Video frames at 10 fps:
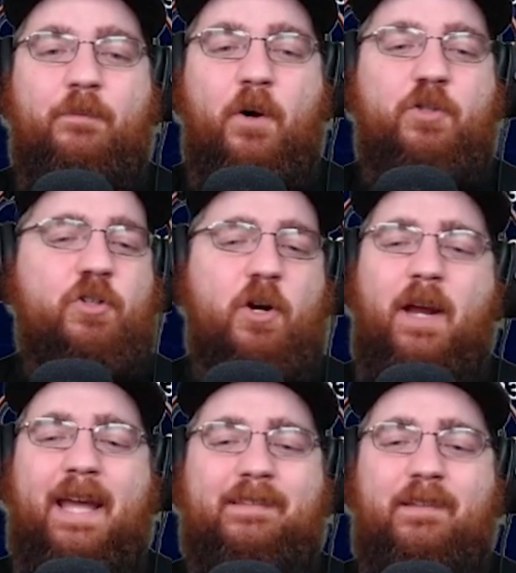Berkshire,
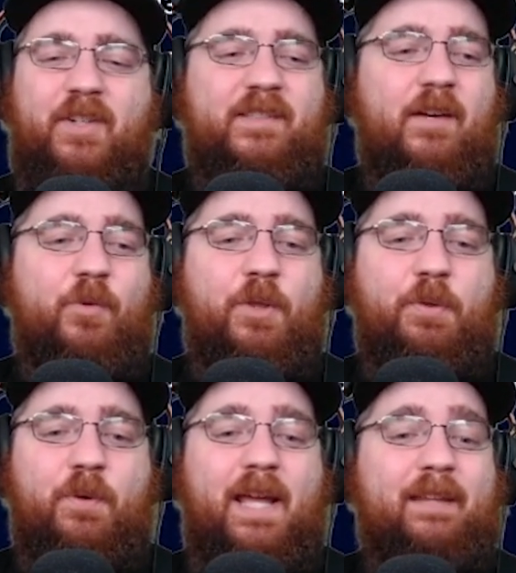877 with three.